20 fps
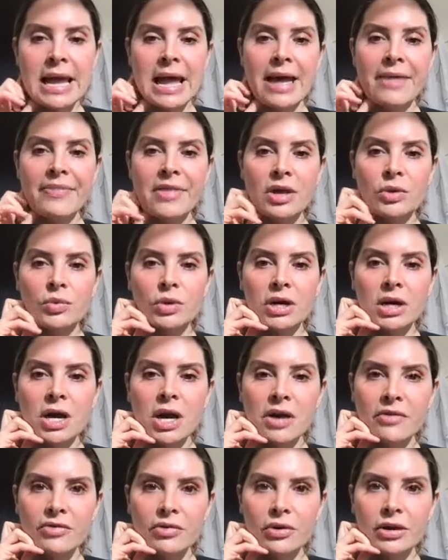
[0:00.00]
And then
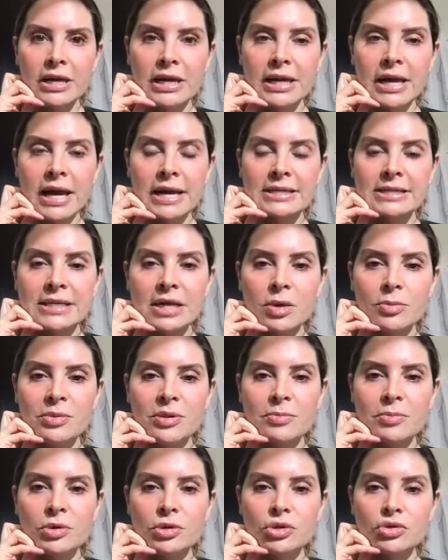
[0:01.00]
recovery, I tell
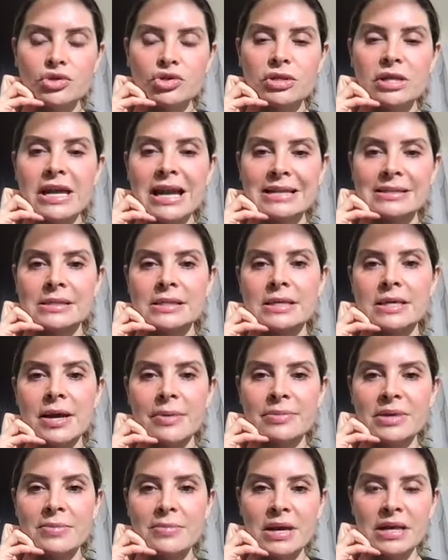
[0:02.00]
people usually as the
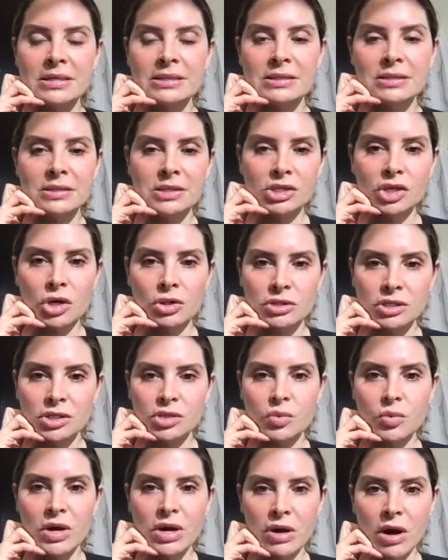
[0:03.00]
numbing medicine starts
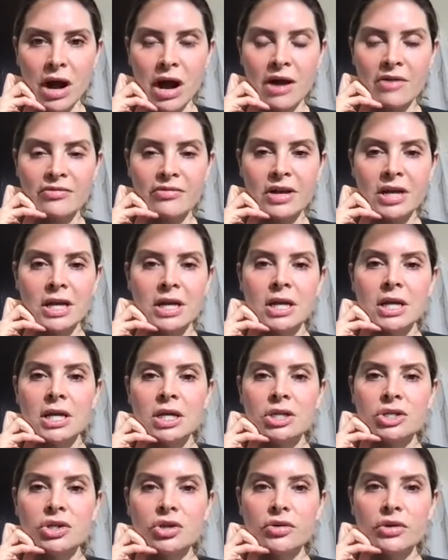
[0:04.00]
to wear off,
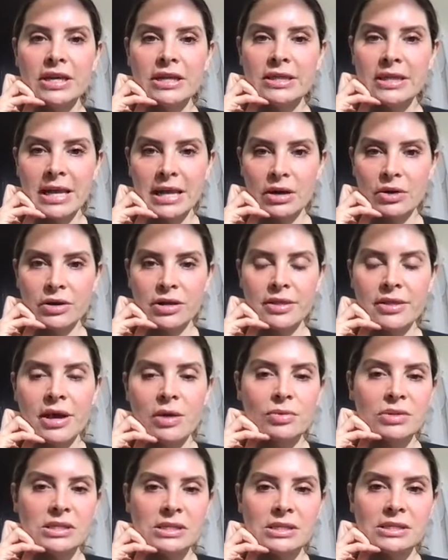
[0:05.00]
in the area that
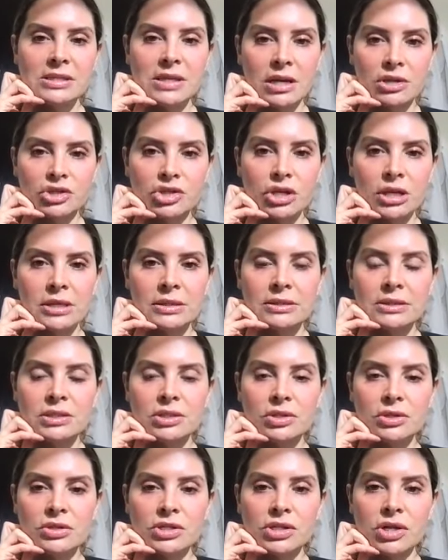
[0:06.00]
was suctioned,
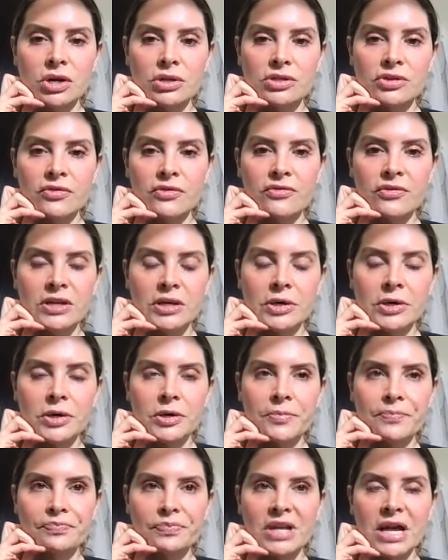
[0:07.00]
you'll start to
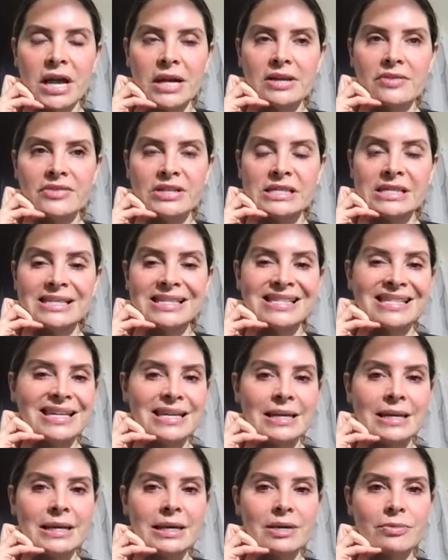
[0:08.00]
feel kind of a
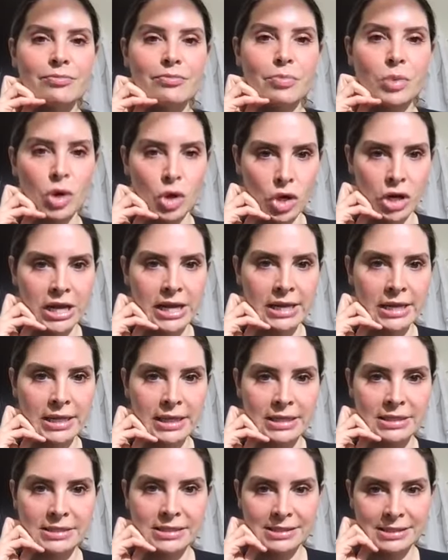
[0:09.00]
stinging and burning in
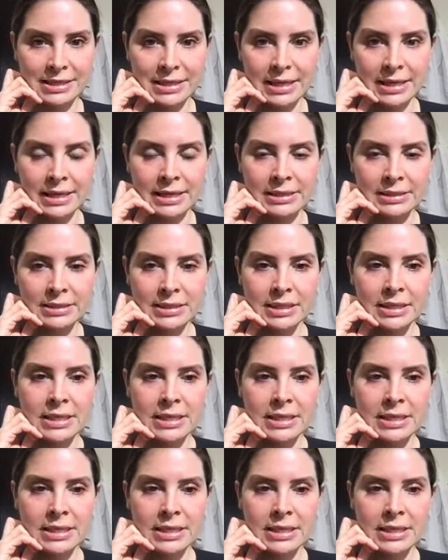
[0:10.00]
the skin,